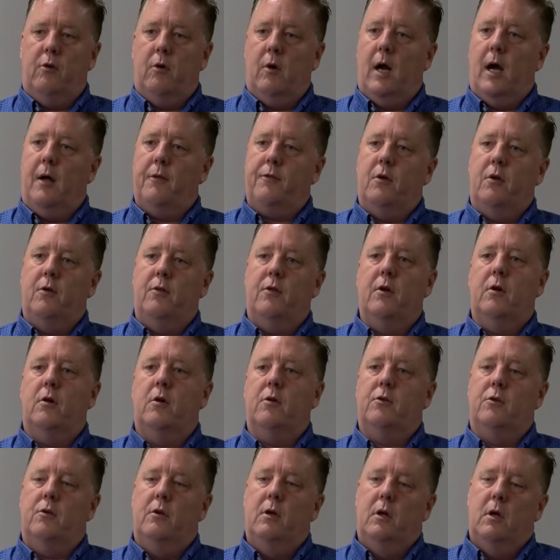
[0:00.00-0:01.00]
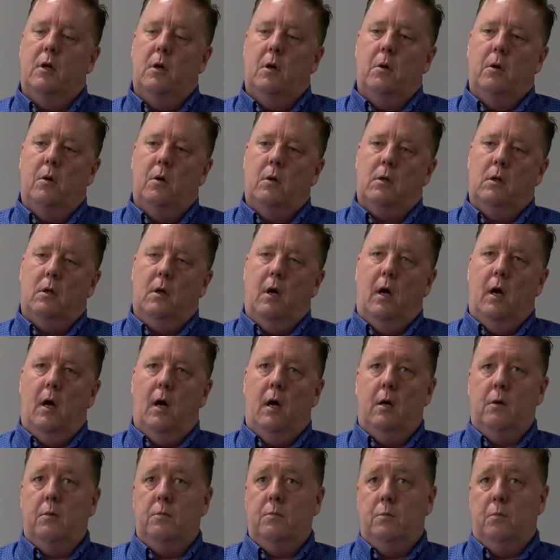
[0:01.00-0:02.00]
that are out there that are
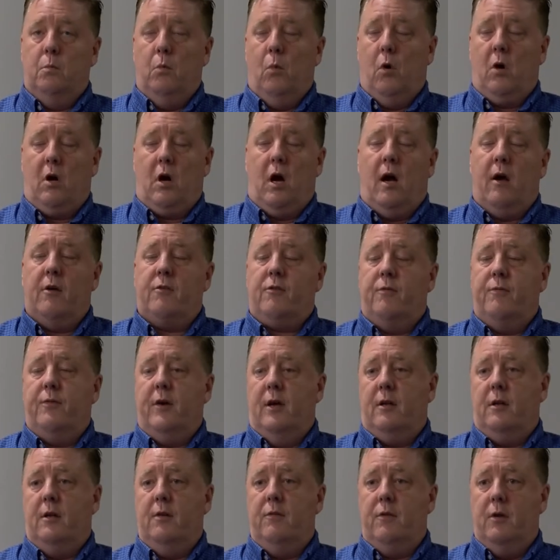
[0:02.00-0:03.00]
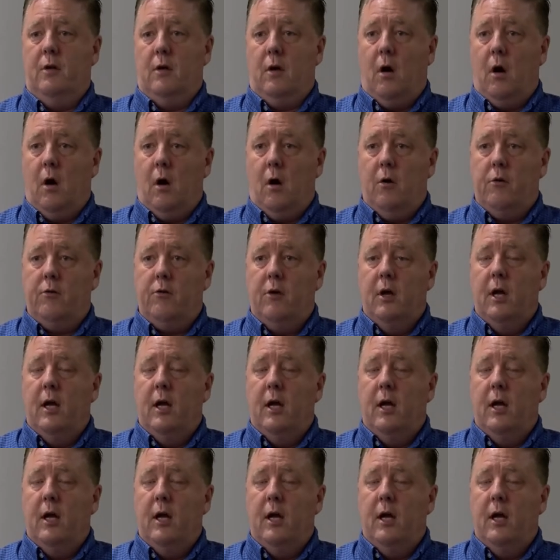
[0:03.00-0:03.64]
uh, more cost effective than ours